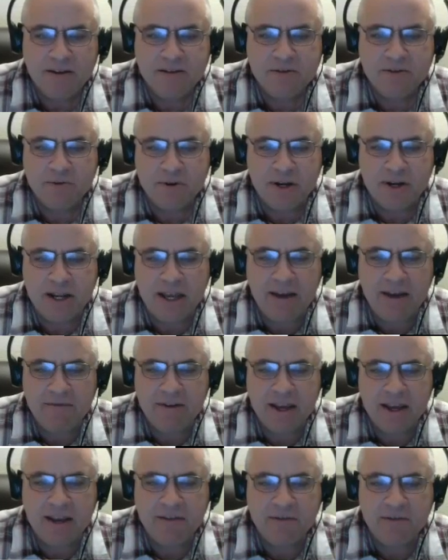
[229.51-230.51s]
So we're going to
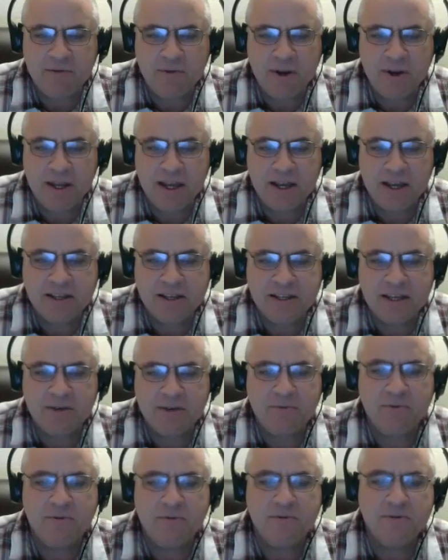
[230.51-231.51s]
have negative 3x
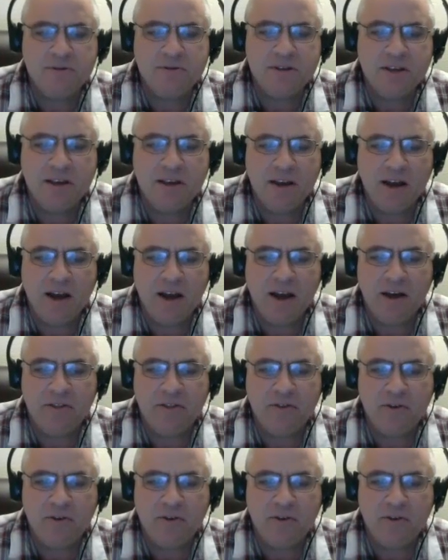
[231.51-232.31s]
equals uh,